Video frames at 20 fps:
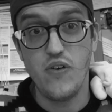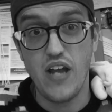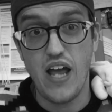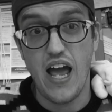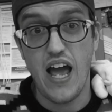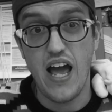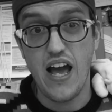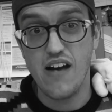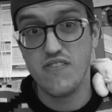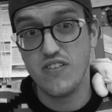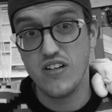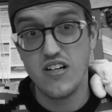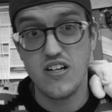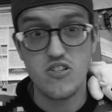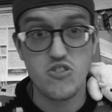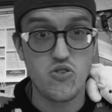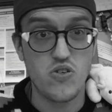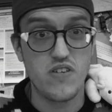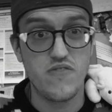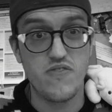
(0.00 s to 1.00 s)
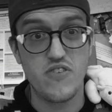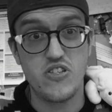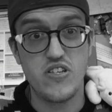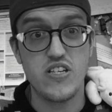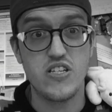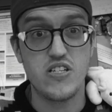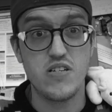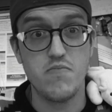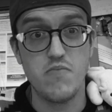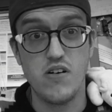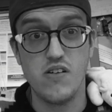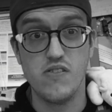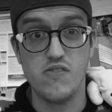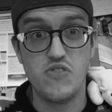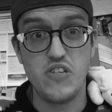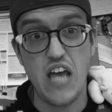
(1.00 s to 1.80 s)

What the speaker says: to have a sort of a system of